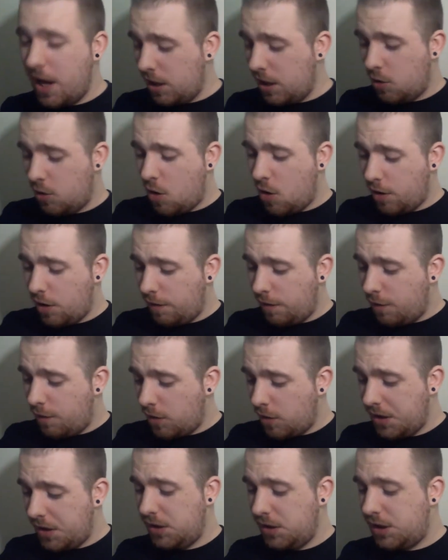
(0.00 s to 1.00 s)
you go, you're
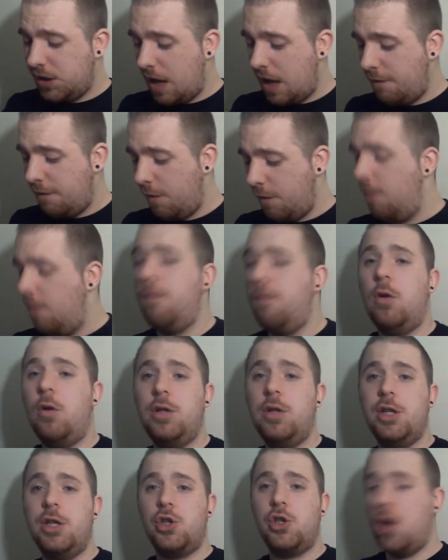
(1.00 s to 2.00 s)
fucking set for a
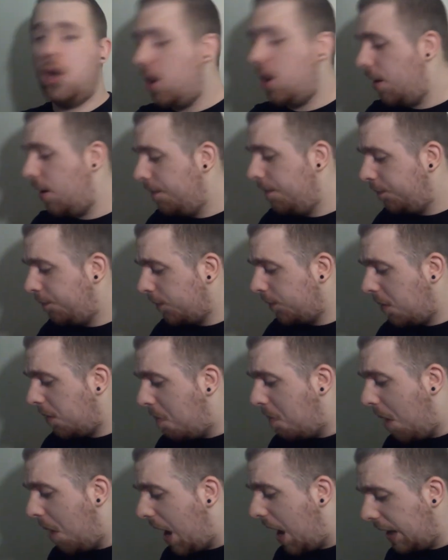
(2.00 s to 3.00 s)
full dessert.
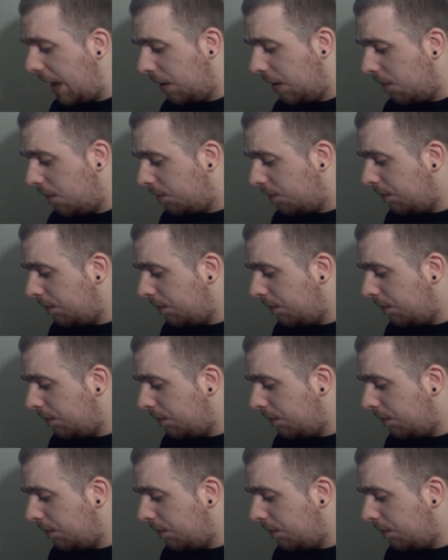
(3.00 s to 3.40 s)
Bang.